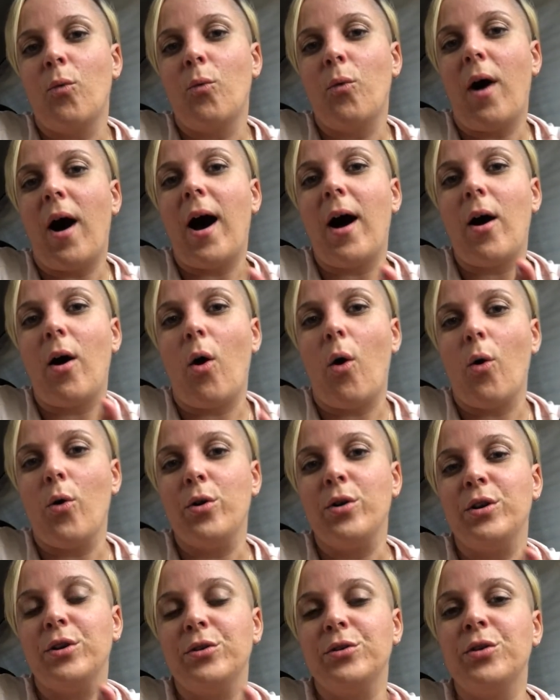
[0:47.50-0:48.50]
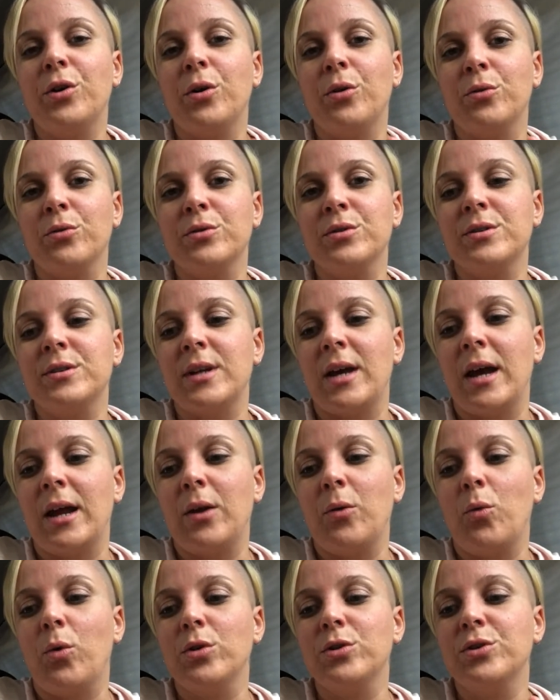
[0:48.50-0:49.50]
our own internal state,
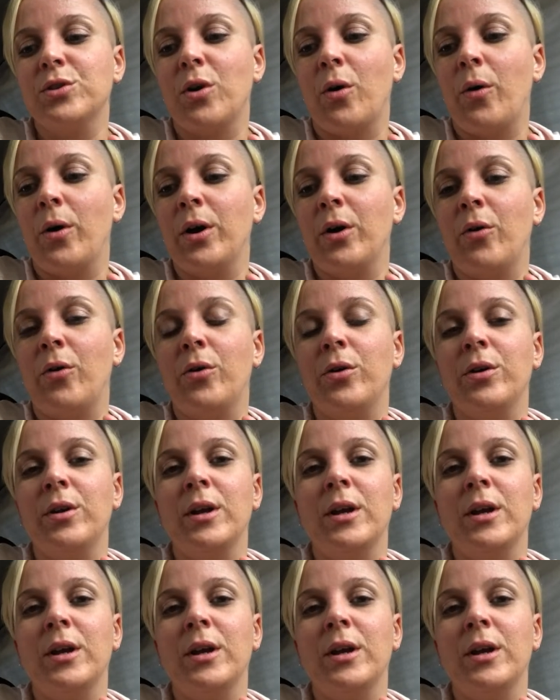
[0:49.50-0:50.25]
what's going on